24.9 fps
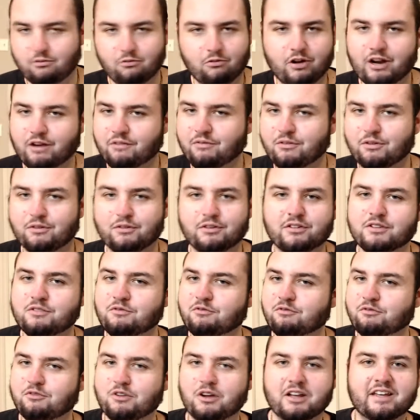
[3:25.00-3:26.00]
whatever, you
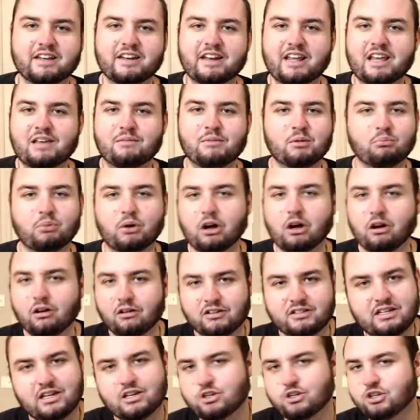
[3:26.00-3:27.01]
fucking name it,
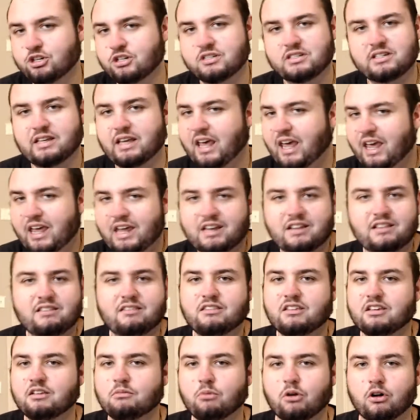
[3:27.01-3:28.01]
politicians,
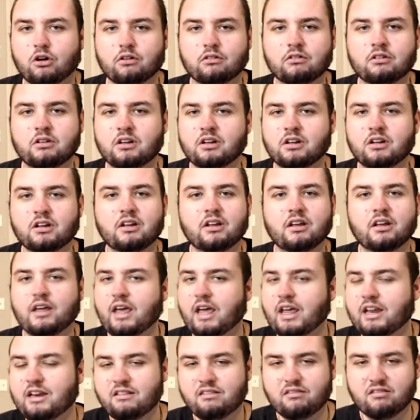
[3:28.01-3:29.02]
anything, bro.
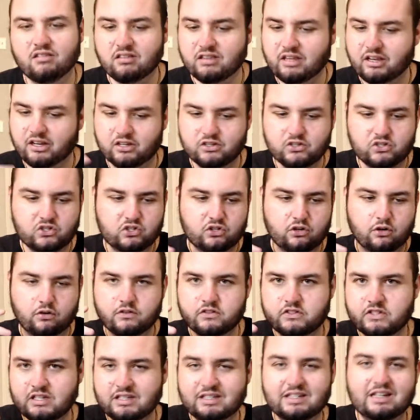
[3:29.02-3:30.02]
Anything that
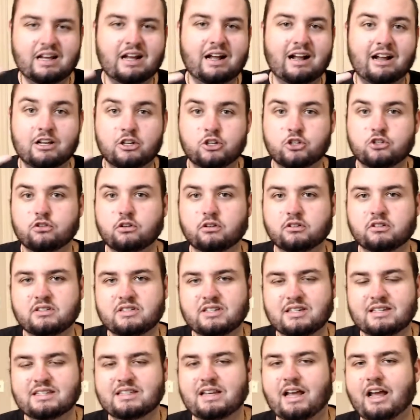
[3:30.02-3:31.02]
concerns this construct of
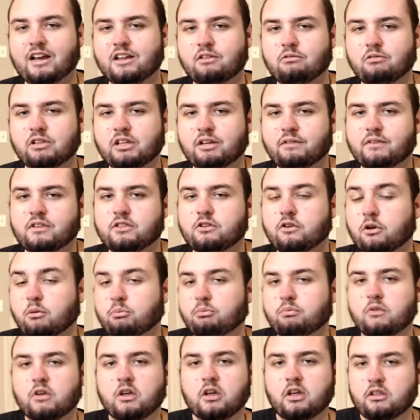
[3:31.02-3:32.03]
society we live in,
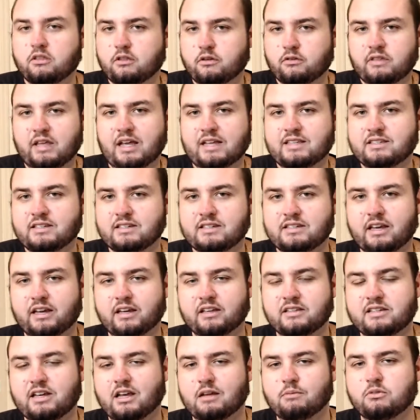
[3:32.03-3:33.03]
there that's the
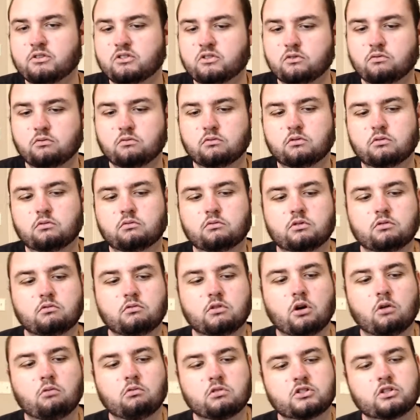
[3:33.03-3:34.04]
second type, is you
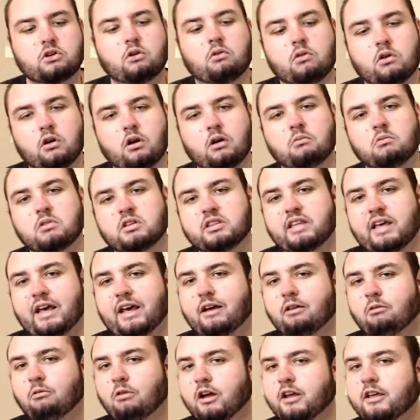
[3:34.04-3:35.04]
know what's going on with
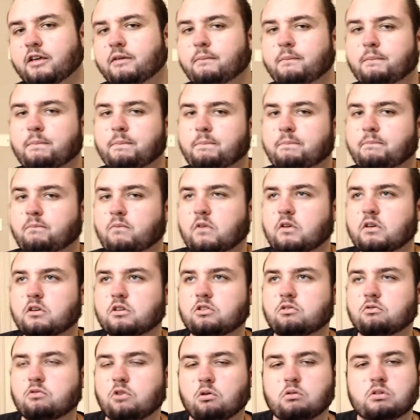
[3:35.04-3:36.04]
that, right?
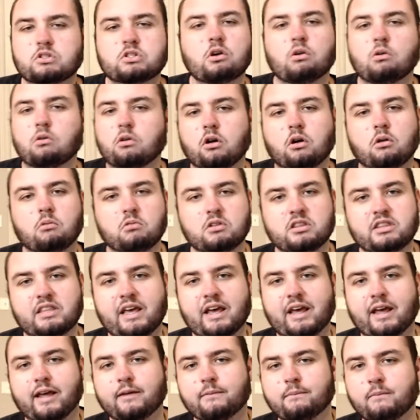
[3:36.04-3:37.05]
You know what's going on with
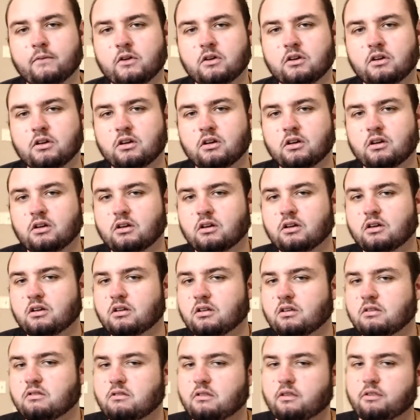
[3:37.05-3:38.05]
that.
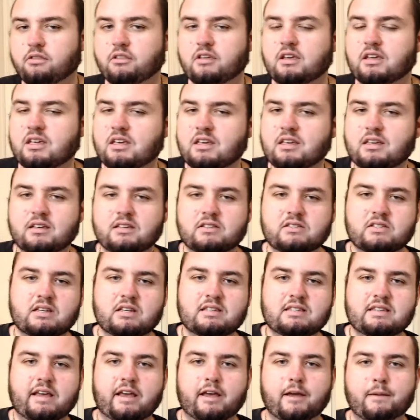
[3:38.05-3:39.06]
The thing is
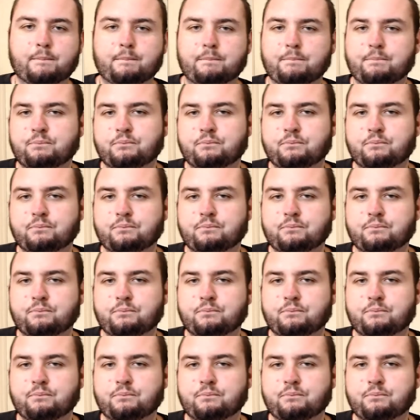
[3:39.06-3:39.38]
that